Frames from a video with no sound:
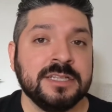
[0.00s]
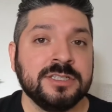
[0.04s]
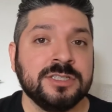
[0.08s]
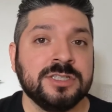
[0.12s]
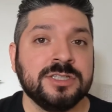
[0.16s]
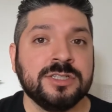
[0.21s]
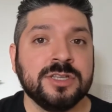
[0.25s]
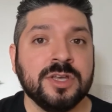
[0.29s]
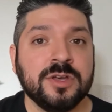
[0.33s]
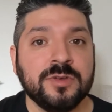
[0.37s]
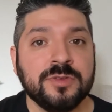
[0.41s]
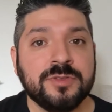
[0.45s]
And
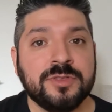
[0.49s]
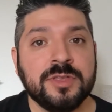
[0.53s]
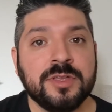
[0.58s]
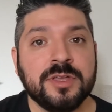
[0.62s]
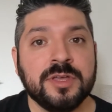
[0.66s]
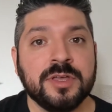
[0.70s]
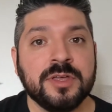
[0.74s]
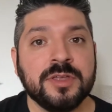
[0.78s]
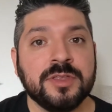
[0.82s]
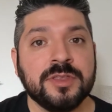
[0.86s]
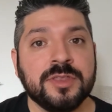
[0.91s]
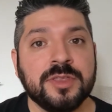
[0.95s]
so
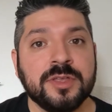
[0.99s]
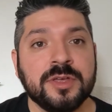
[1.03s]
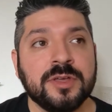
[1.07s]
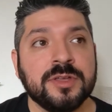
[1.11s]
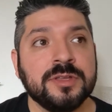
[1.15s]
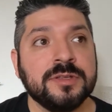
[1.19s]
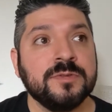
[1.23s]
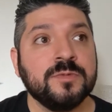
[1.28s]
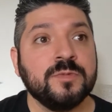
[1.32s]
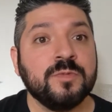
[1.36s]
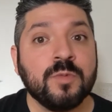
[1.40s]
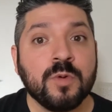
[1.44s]
the,
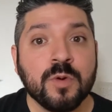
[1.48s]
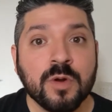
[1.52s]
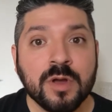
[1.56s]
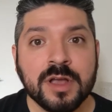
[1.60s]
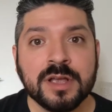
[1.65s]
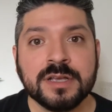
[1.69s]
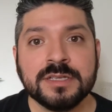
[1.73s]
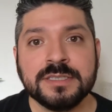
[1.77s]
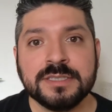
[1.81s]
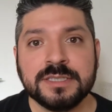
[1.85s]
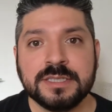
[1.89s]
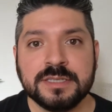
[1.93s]
the
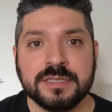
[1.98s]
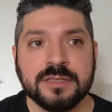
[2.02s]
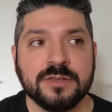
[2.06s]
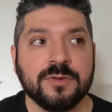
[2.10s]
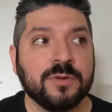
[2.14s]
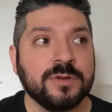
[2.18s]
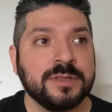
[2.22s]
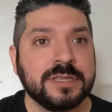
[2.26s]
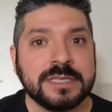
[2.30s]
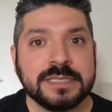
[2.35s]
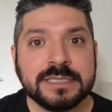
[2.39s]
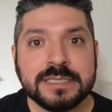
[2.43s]
works
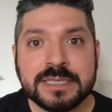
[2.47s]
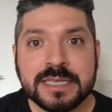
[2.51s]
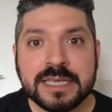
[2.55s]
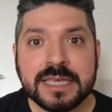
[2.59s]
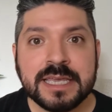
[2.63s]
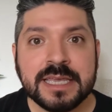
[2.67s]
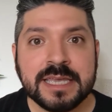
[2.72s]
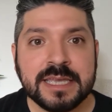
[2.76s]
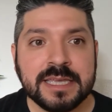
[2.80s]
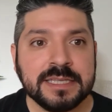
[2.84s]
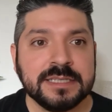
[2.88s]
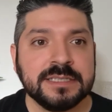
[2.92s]
or the
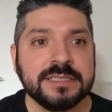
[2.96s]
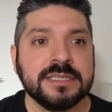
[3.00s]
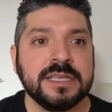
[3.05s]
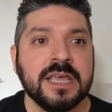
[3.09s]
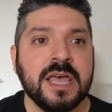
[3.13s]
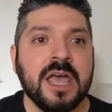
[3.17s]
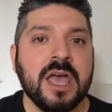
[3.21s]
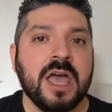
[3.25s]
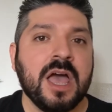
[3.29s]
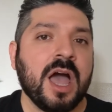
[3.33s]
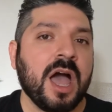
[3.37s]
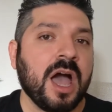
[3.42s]
deeds
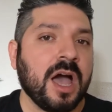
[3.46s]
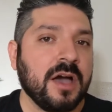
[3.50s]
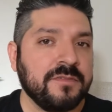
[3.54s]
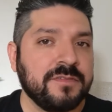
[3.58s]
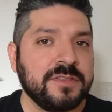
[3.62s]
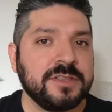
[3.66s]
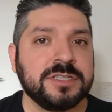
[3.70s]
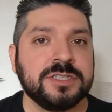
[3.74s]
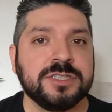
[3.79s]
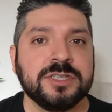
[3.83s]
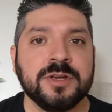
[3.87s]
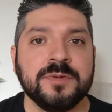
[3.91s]

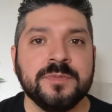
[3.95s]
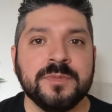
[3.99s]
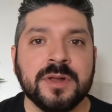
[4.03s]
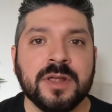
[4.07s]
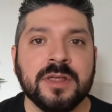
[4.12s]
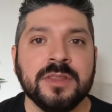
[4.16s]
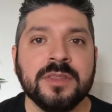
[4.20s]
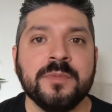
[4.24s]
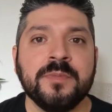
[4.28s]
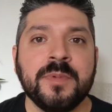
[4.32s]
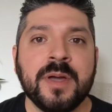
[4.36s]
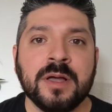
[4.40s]
of the Sermon
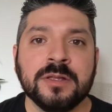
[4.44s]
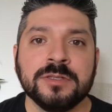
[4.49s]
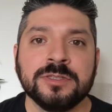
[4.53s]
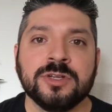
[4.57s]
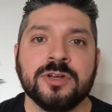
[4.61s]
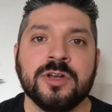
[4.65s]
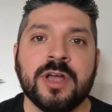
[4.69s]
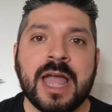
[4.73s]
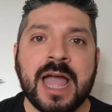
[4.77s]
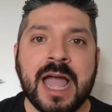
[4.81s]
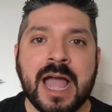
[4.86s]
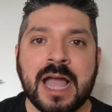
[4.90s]
on the
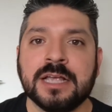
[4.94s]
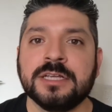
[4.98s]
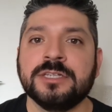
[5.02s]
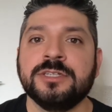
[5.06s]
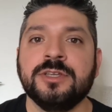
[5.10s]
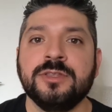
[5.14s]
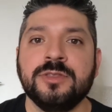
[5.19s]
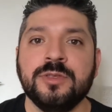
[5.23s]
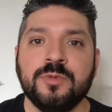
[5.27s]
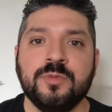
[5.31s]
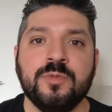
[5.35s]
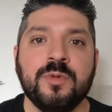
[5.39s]
Mount are
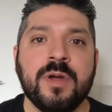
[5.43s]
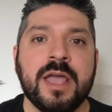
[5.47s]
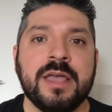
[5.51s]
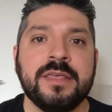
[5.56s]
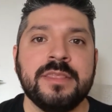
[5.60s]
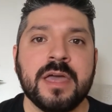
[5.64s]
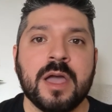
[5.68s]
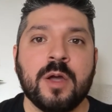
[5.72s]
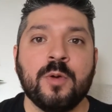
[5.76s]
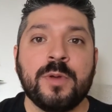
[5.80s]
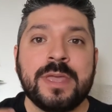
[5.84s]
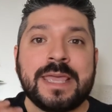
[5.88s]
actually the way
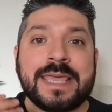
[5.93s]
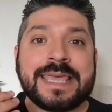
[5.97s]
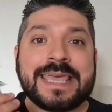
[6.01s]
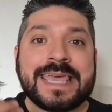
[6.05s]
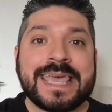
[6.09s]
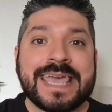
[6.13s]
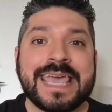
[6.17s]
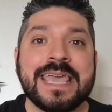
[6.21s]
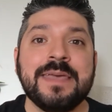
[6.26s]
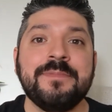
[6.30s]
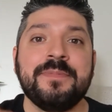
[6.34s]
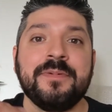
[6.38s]
that we
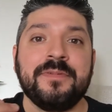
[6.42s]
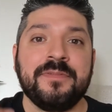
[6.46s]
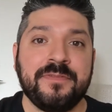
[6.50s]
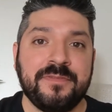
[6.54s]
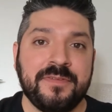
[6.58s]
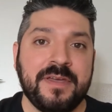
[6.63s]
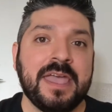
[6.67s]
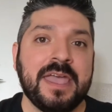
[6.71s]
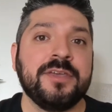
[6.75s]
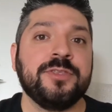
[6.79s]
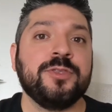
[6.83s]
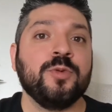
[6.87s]
keep
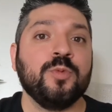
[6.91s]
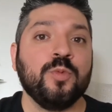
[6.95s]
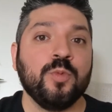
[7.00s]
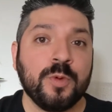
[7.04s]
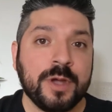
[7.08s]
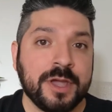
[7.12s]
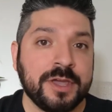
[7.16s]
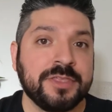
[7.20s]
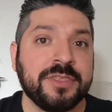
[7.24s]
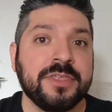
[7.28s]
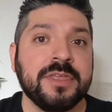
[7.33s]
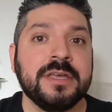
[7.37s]
faith
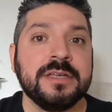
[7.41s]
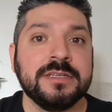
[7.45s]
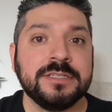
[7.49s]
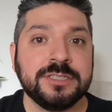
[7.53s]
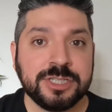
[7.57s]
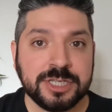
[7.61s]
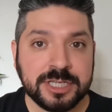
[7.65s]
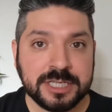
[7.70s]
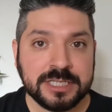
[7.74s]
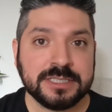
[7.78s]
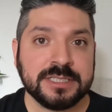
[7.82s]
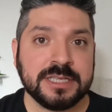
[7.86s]
with
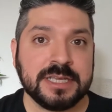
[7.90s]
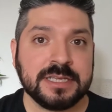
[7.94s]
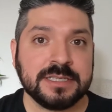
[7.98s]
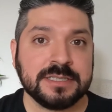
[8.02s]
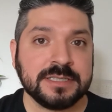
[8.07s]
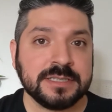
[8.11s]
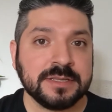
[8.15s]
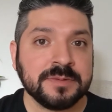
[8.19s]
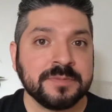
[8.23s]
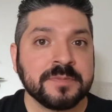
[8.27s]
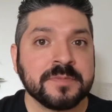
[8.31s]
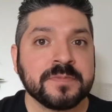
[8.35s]

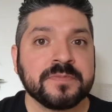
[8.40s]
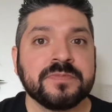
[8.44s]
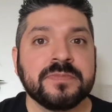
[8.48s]
Jesus.